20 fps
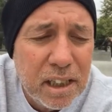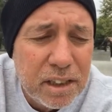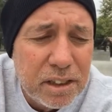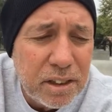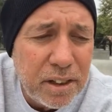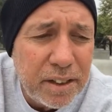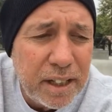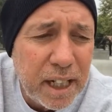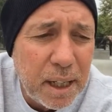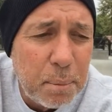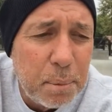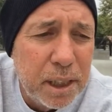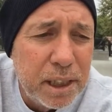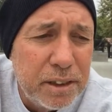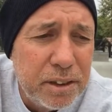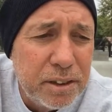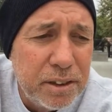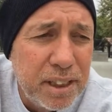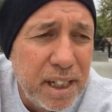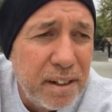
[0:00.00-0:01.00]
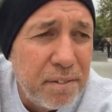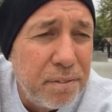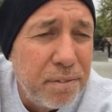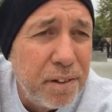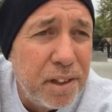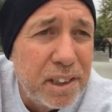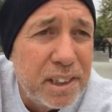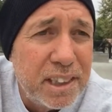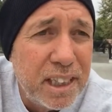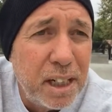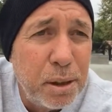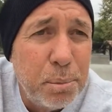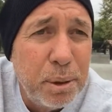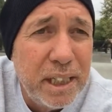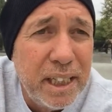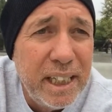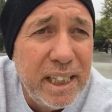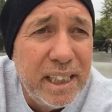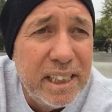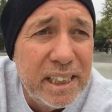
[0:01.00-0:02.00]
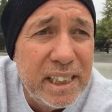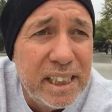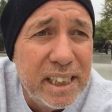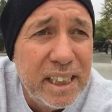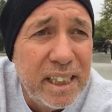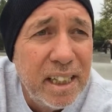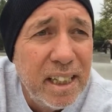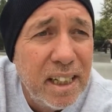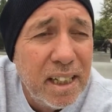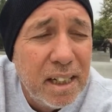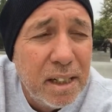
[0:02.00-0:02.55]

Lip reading: So I think I'm gonna do that first. That'll be easy.